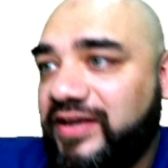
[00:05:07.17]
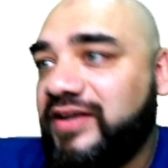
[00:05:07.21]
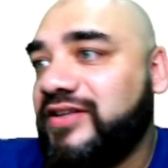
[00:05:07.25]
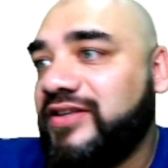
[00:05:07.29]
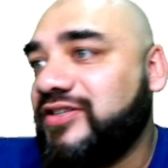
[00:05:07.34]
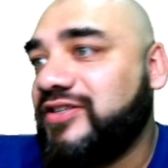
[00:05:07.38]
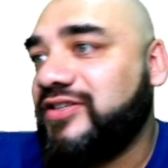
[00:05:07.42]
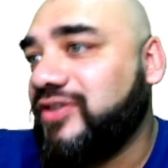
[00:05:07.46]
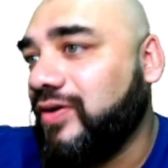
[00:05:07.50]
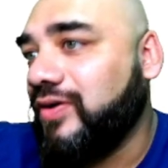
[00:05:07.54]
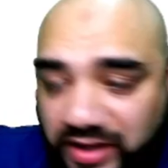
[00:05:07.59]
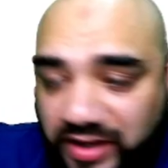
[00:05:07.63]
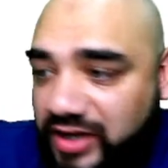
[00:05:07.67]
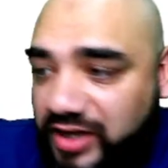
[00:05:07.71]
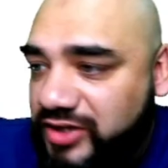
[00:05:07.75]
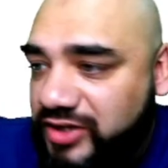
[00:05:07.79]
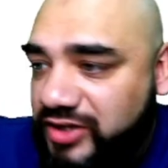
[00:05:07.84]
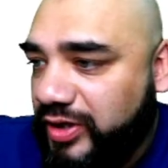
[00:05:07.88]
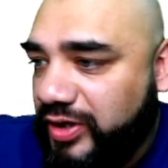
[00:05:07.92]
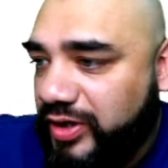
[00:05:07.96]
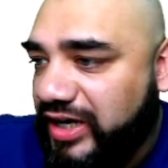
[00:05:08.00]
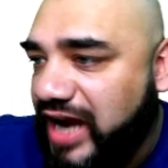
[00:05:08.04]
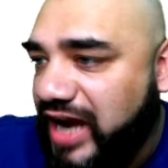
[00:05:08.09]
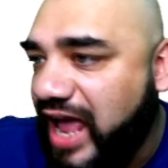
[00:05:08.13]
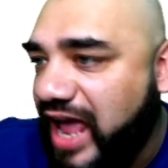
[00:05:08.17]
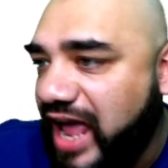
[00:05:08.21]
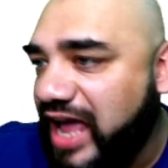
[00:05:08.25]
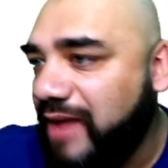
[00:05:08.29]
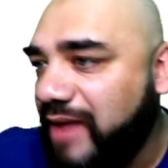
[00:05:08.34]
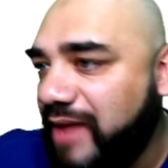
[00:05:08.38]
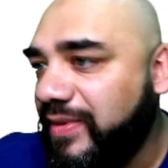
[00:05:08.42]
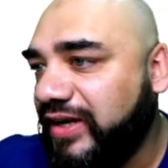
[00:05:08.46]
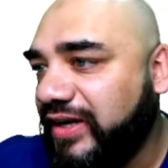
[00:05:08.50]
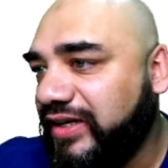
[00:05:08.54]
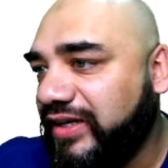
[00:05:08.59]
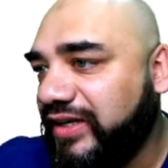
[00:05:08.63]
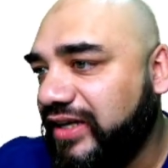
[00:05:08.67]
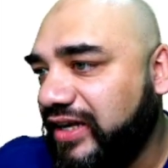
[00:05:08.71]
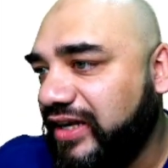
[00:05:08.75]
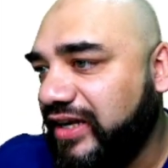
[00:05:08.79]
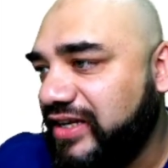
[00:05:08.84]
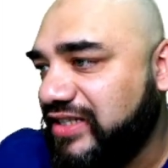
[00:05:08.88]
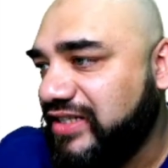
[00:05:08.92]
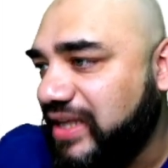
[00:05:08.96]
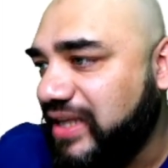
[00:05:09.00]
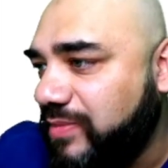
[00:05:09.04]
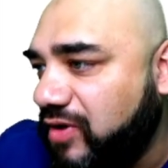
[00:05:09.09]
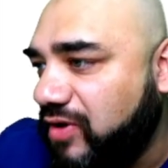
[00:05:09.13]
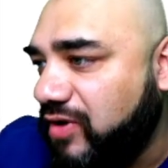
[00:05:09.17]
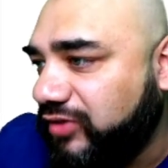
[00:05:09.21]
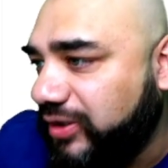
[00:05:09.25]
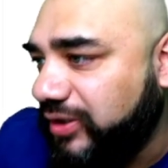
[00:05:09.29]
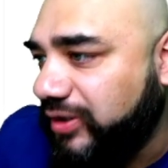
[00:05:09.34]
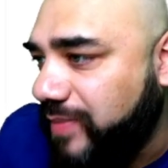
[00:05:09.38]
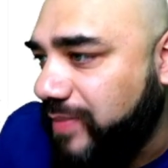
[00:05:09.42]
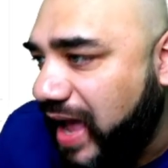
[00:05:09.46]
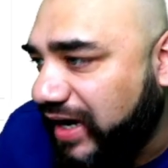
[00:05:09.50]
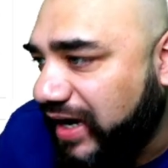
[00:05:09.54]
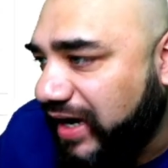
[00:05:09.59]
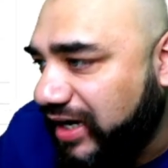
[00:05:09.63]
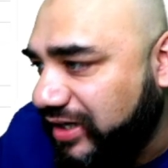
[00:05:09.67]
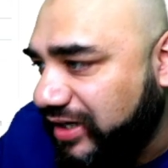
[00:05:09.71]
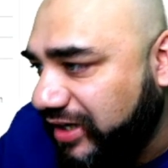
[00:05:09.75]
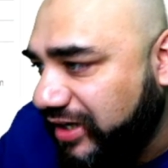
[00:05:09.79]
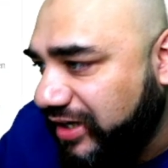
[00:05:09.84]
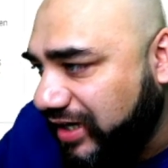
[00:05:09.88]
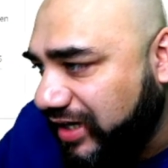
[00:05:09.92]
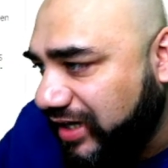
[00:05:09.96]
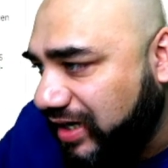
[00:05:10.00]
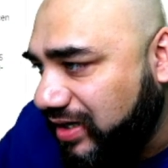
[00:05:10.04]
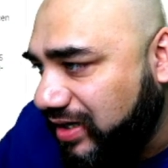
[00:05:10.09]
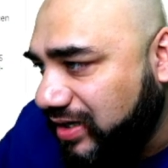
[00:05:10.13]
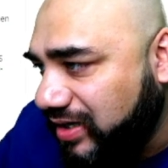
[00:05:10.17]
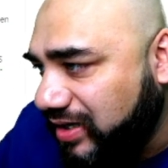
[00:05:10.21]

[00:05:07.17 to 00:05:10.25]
So here I am, and here is some of the backend data.